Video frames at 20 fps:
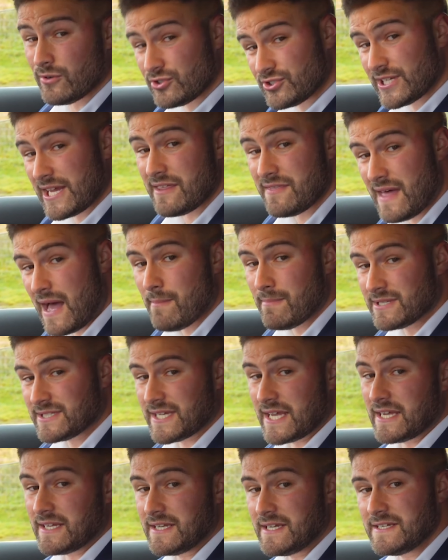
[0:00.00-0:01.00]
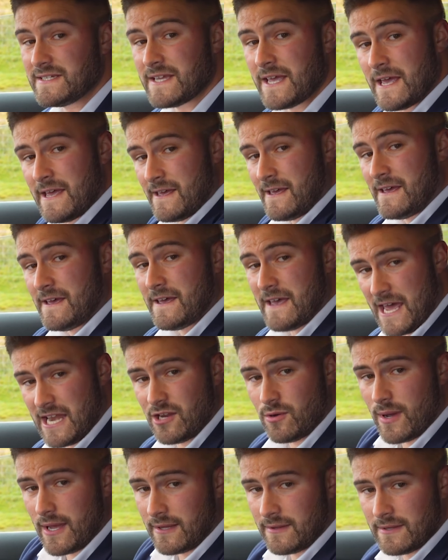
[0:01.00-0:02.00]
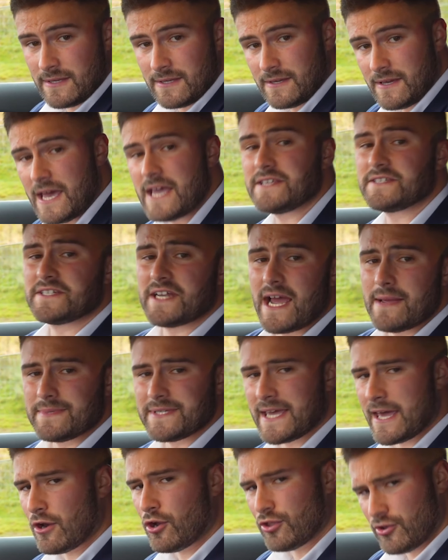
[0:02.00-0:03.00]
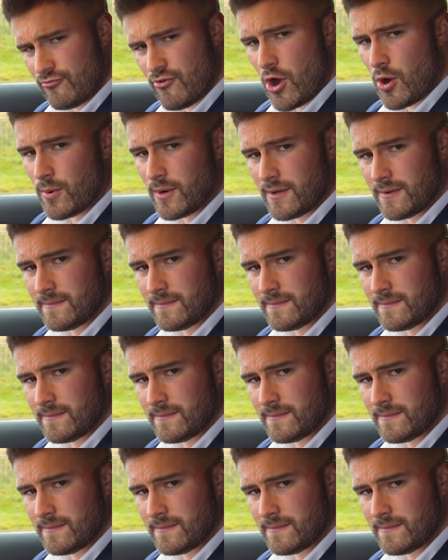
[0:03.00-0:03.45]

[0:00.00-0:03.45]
say that, Mercedes. Anyway, it's time to get on the road.